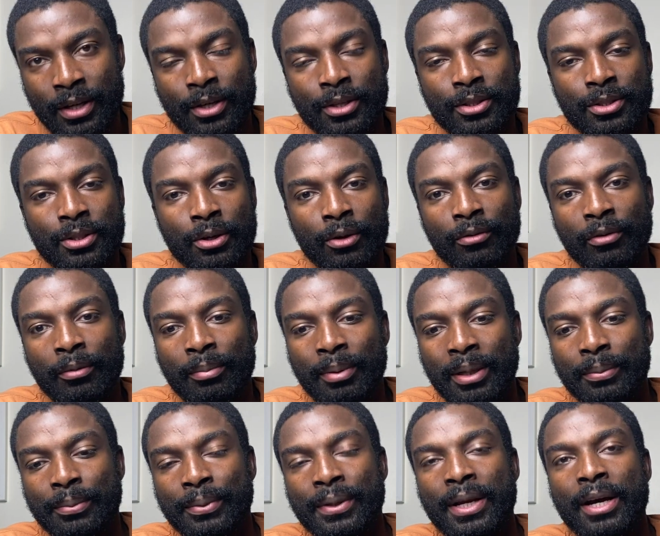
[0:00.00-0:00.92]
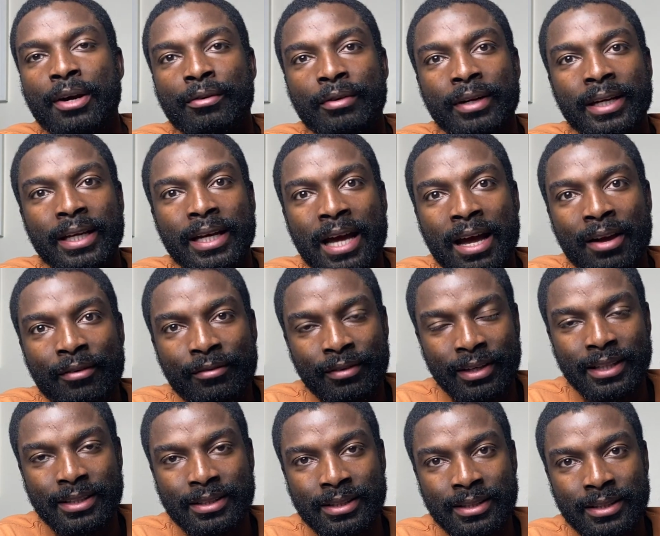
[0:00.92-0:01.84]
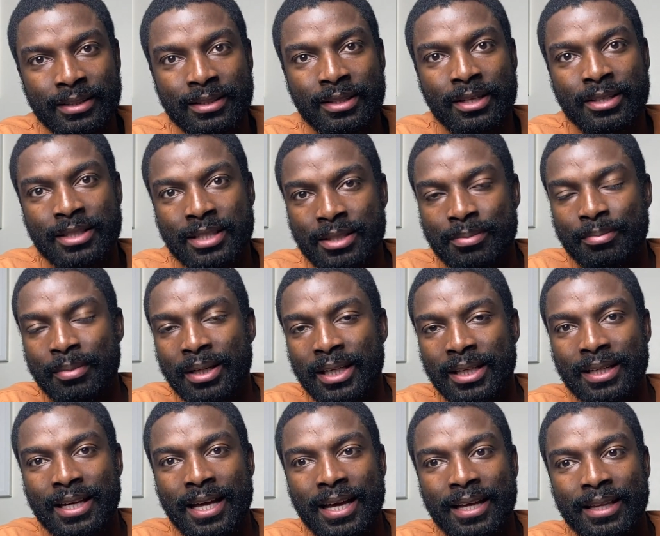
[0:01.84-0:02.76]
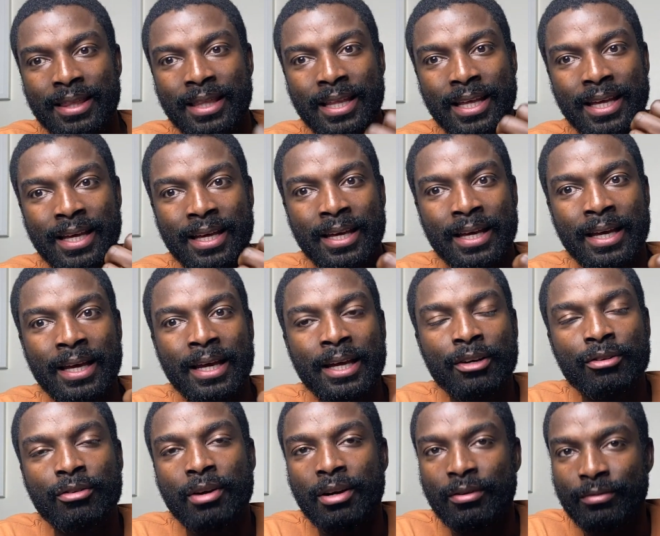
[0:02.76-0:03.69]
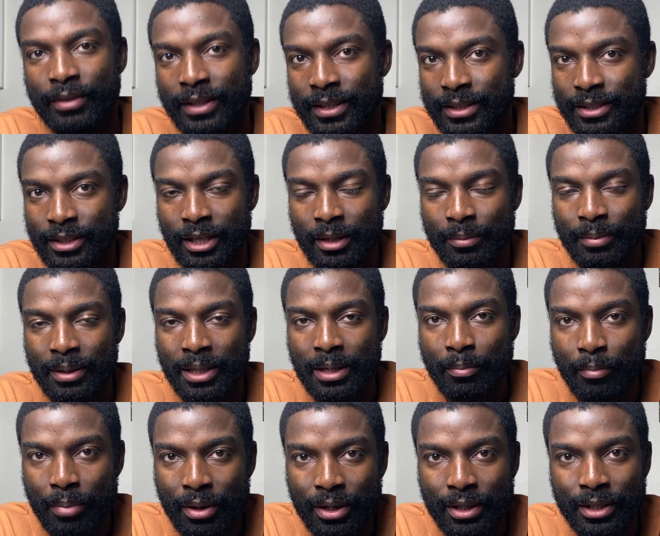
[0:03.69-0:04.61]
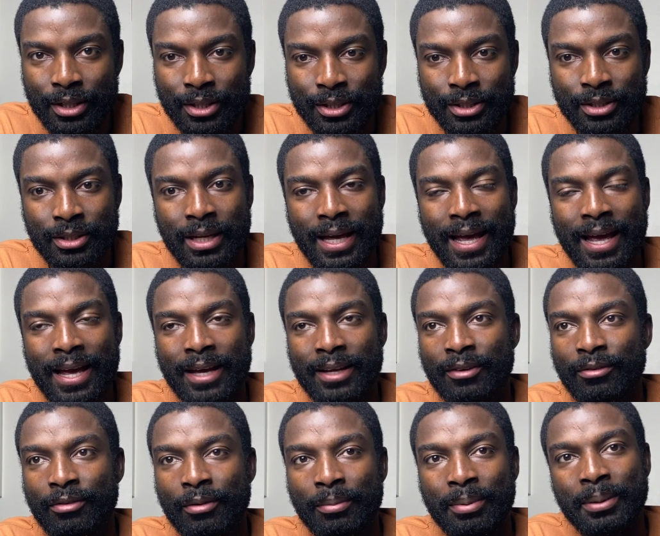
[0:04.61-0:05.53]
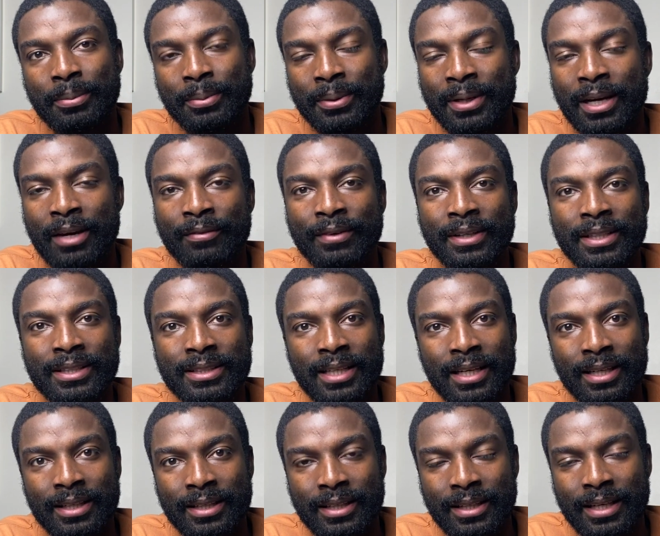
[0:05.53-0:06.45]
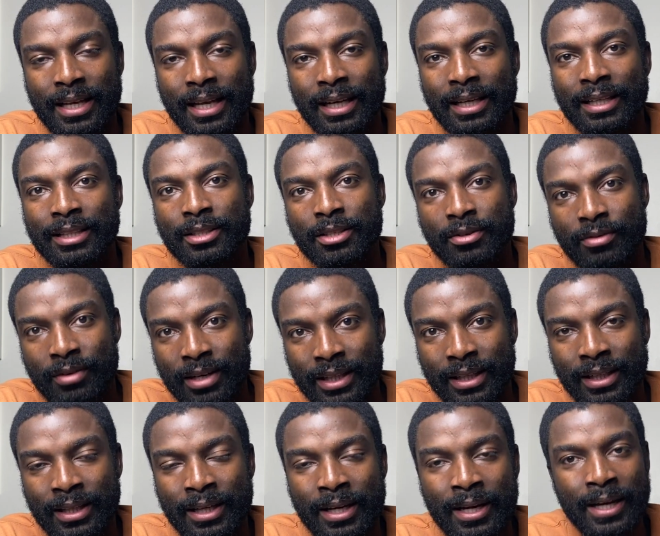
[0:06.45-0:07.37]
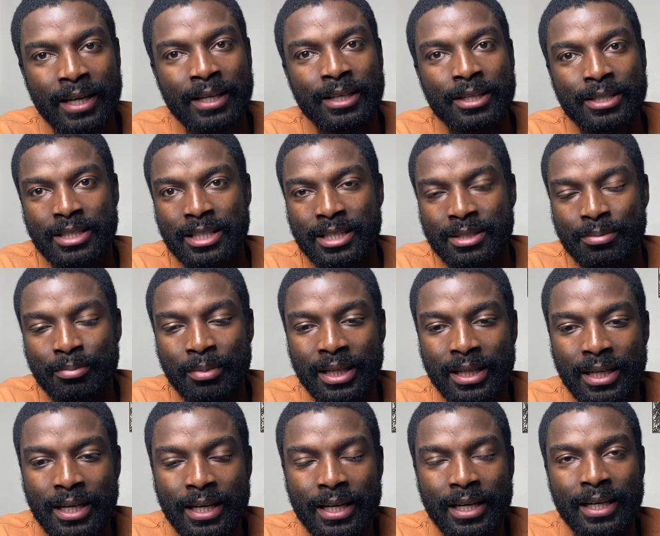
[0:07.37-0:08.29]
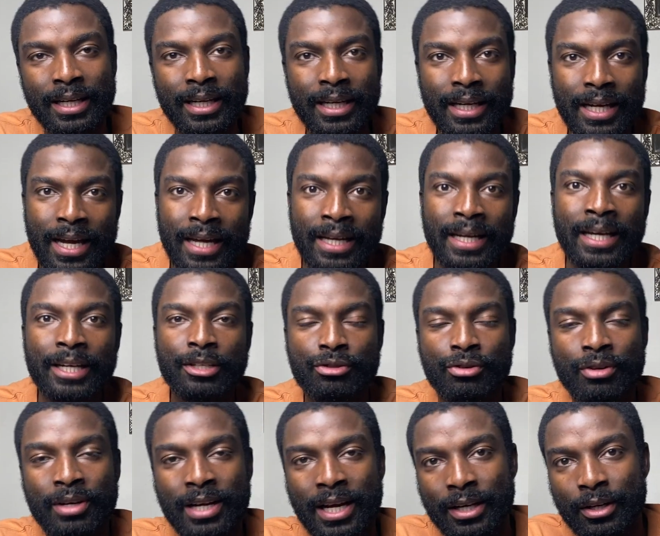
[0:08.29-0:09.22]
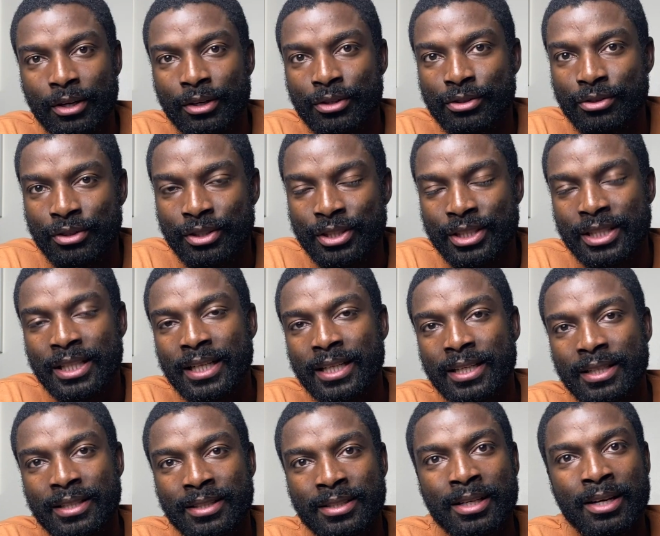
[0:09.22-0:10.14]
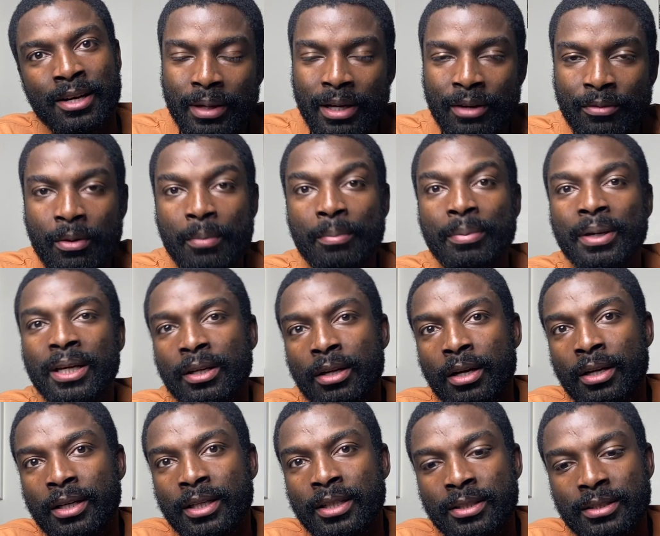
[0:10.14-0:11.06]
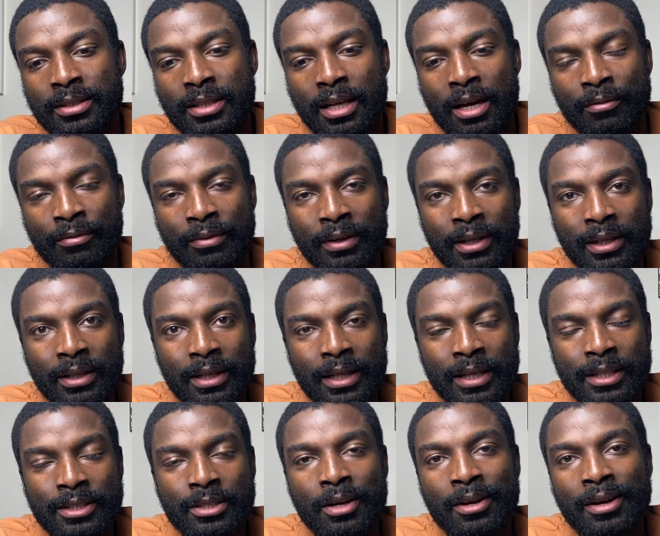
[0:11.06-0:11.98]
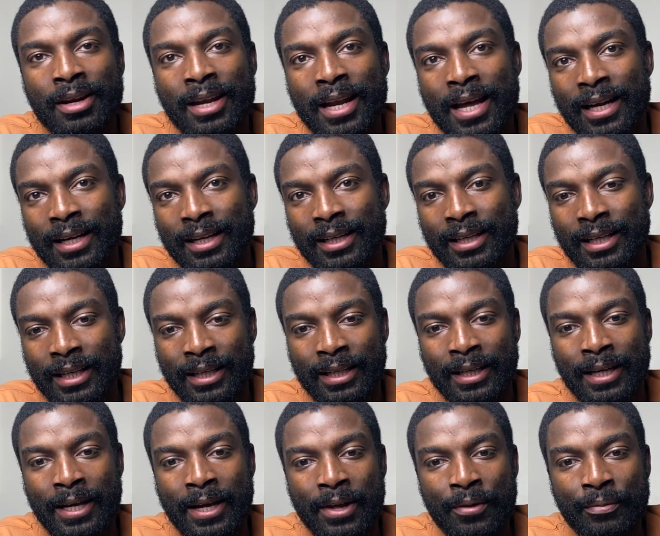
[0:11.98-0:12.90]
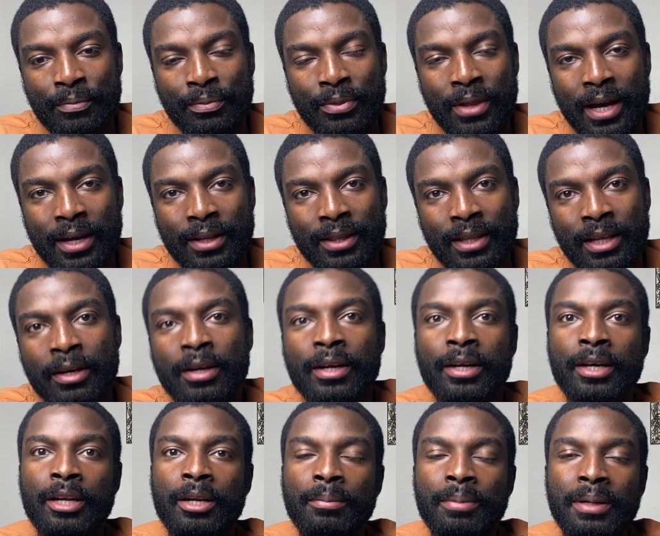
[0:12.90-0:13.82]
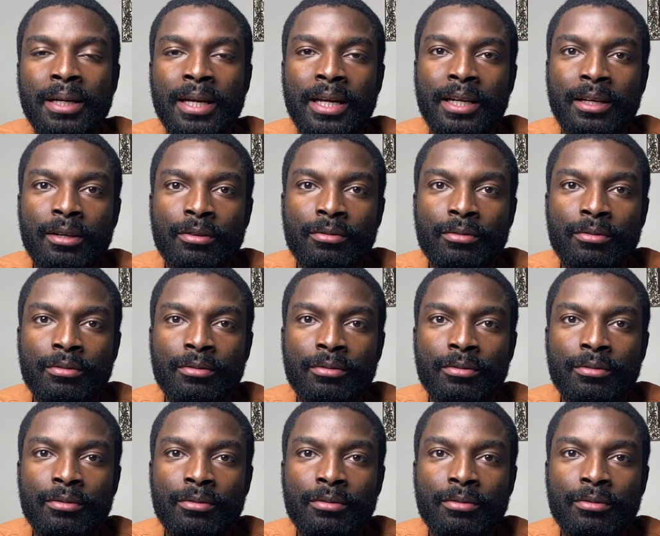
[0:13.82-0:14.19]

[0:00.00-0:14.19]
So for people that already have leases, does this mean that their ground rent's going to be abolished? And for people that have extended their lease already, does this mean that they're going to get an extra 900 years? If I'm being honest, I think it's unlikely that there are going to be any